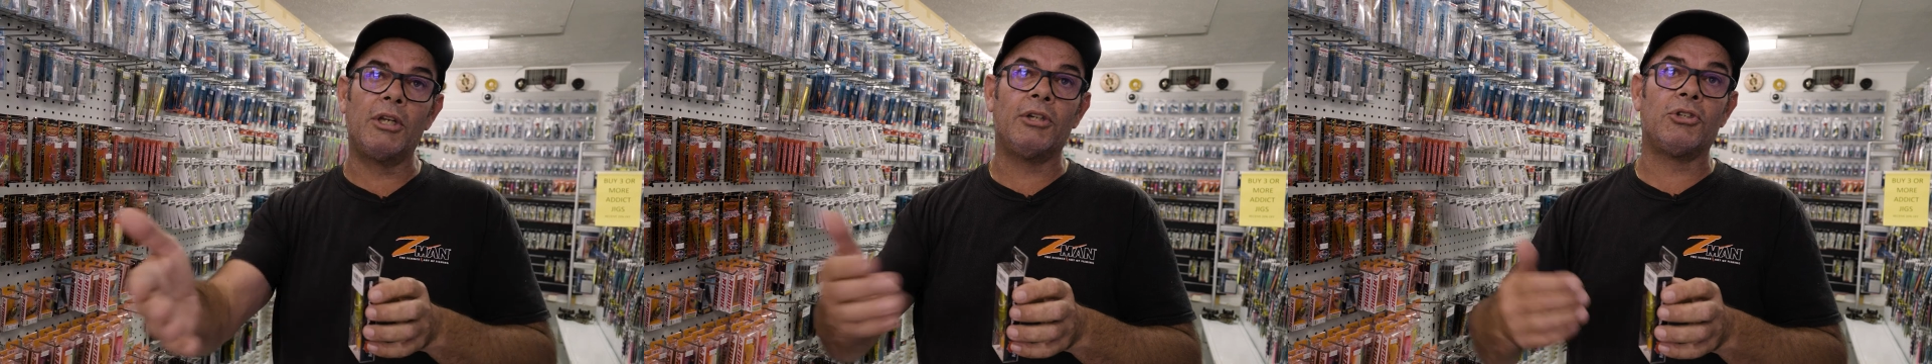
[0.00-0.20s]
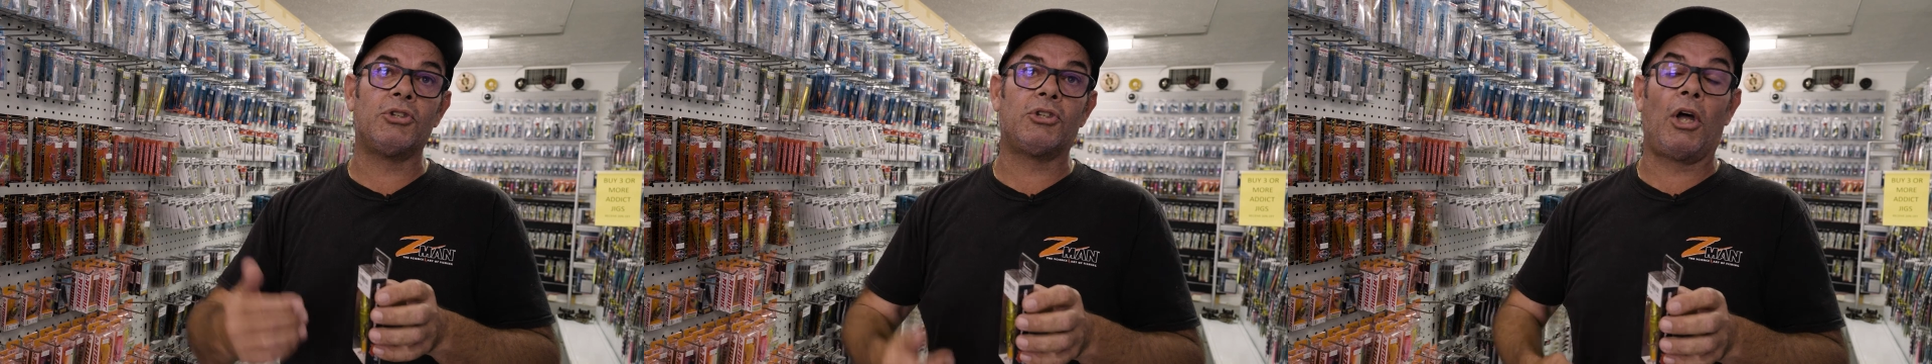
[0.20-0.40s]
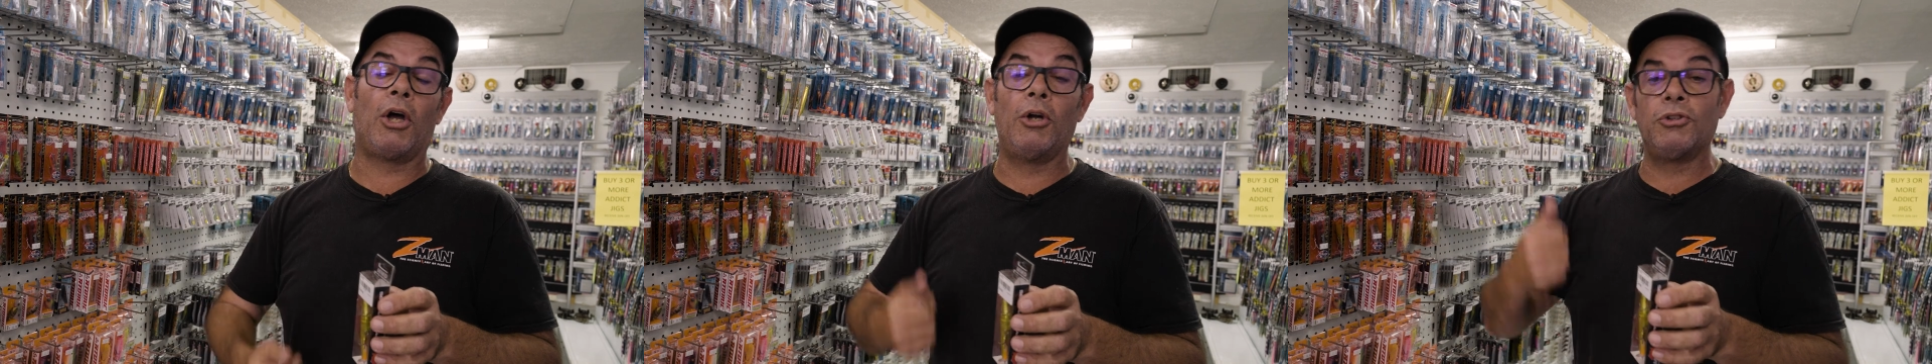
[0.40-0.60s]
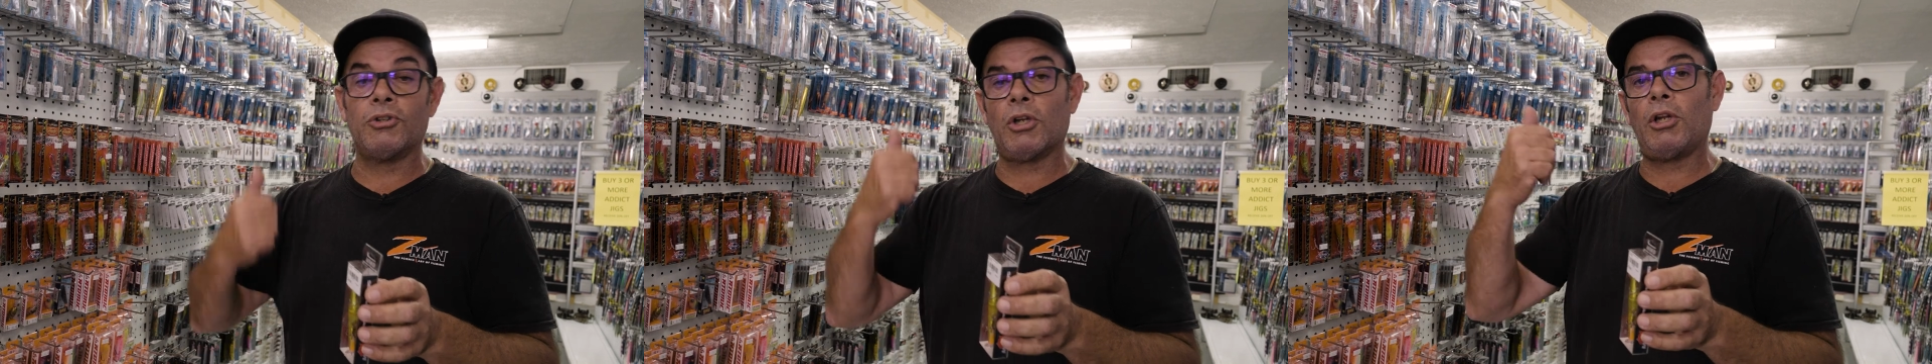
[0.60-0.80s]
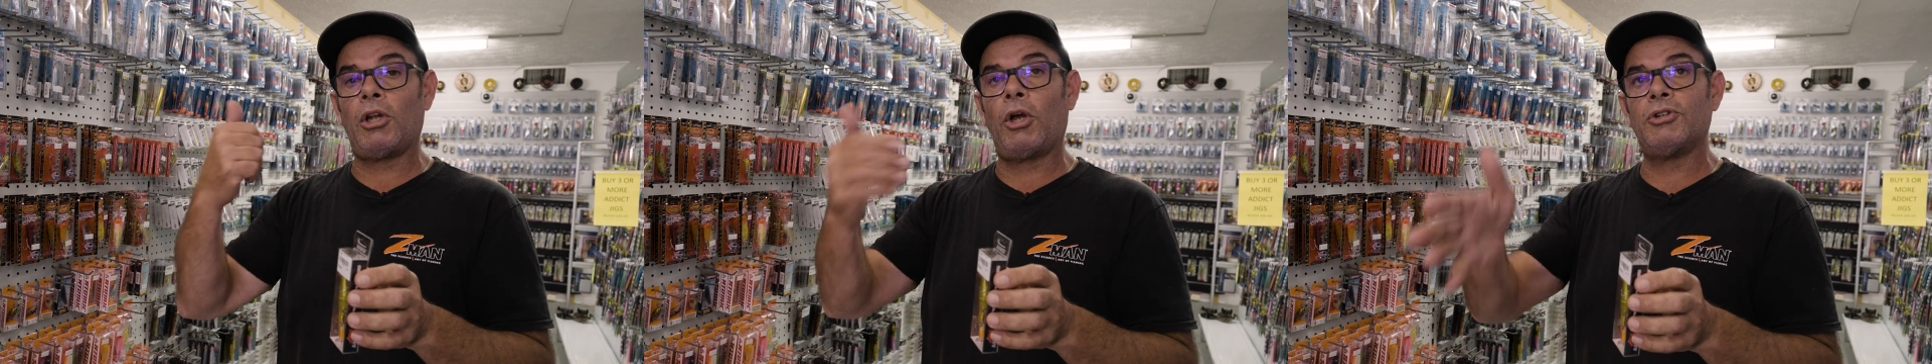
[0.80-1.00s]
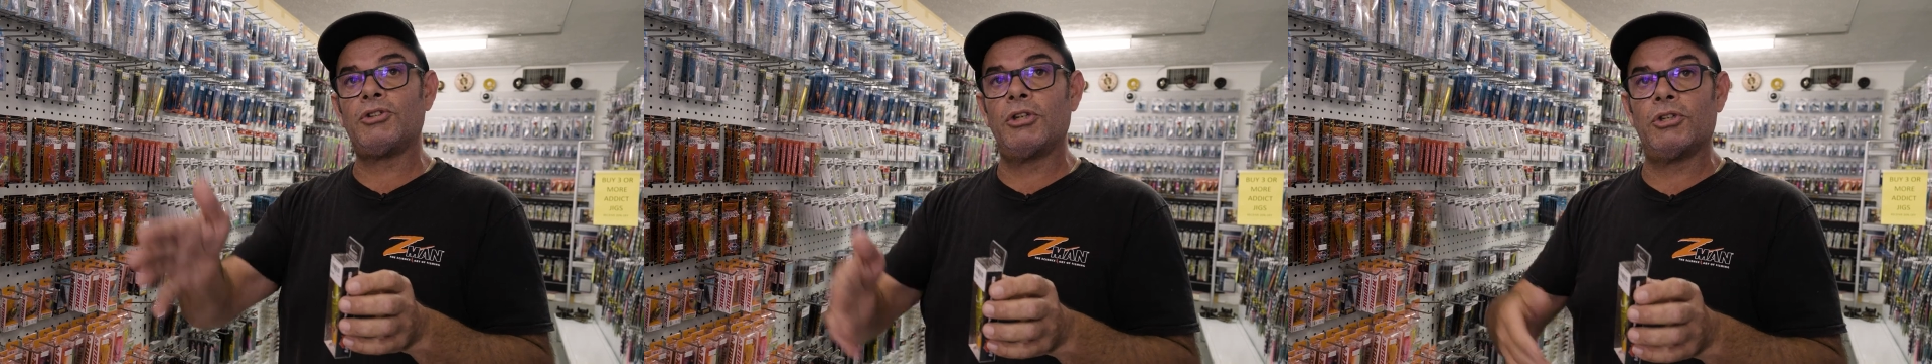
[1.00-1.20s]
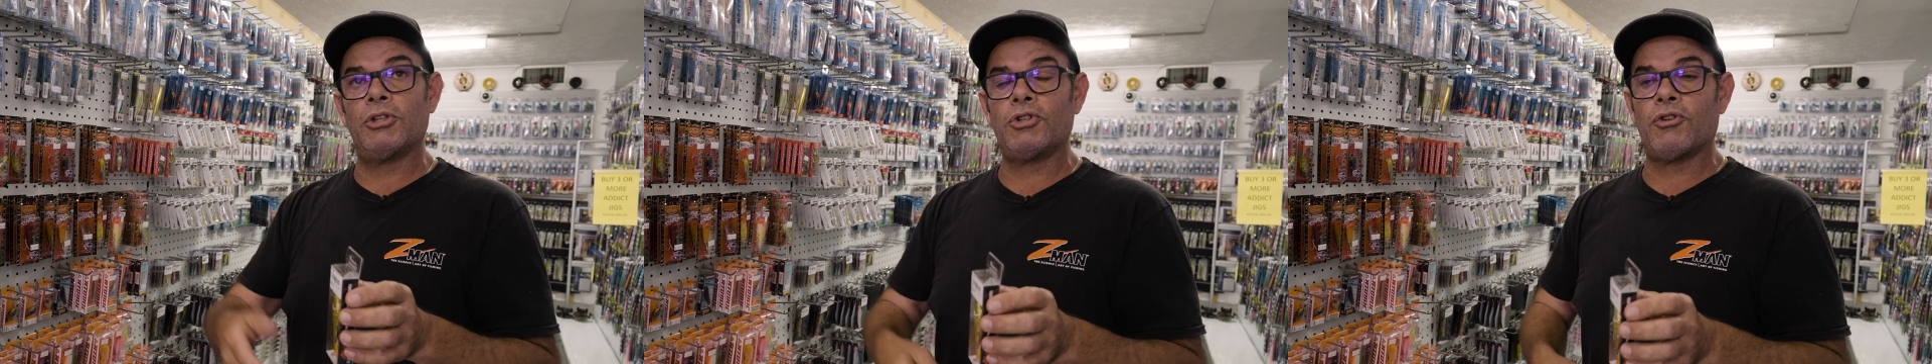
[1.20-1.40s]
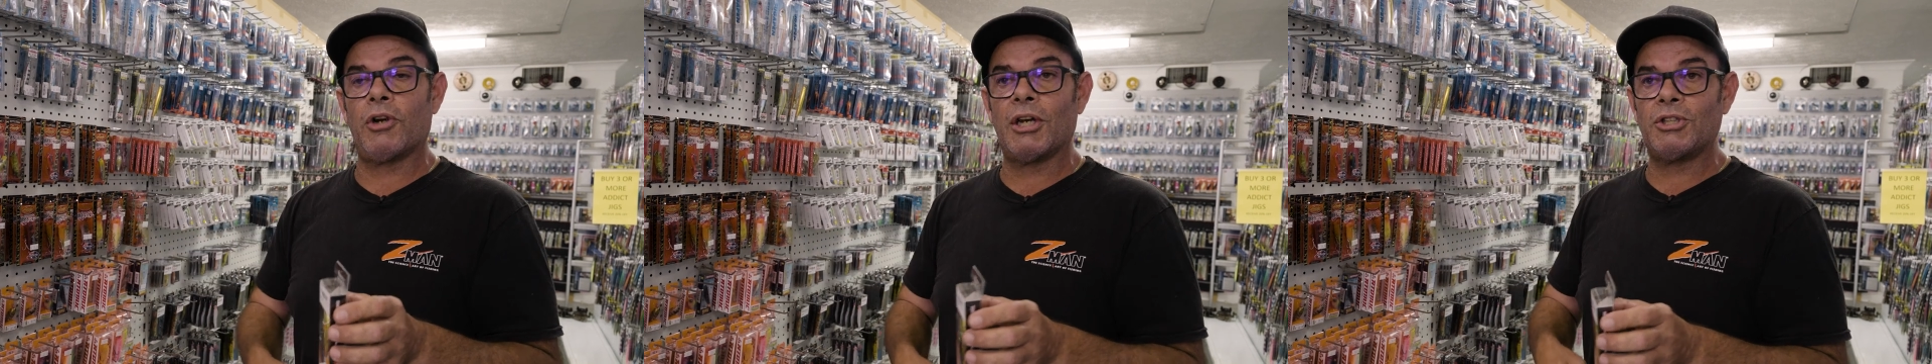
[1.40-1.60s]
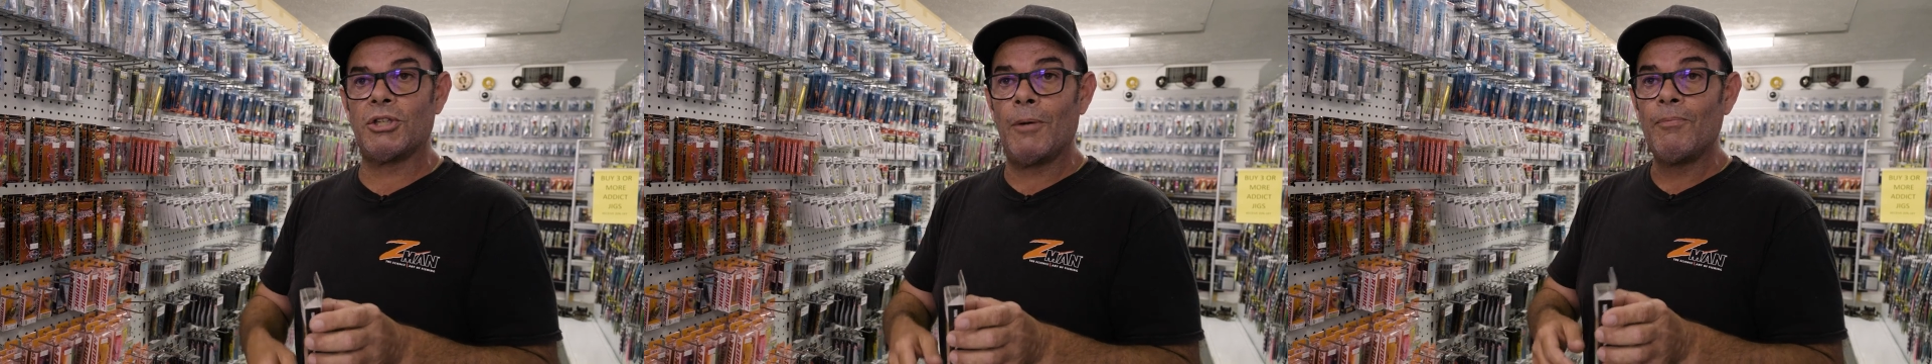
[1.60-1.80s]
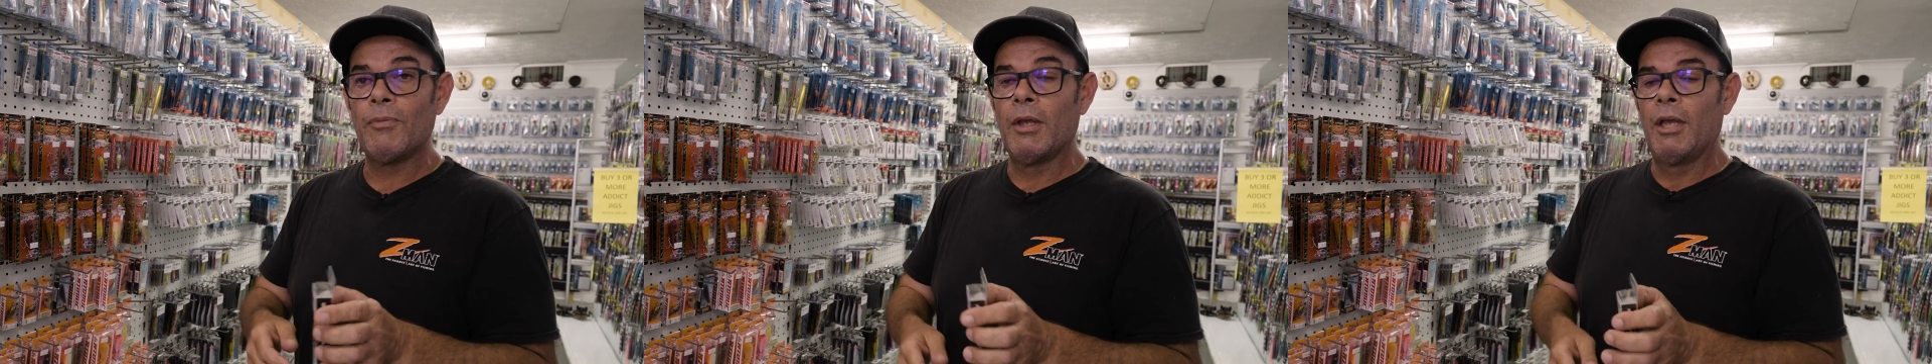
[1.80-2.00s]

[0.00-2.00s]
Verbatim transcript: into stones, close into structure,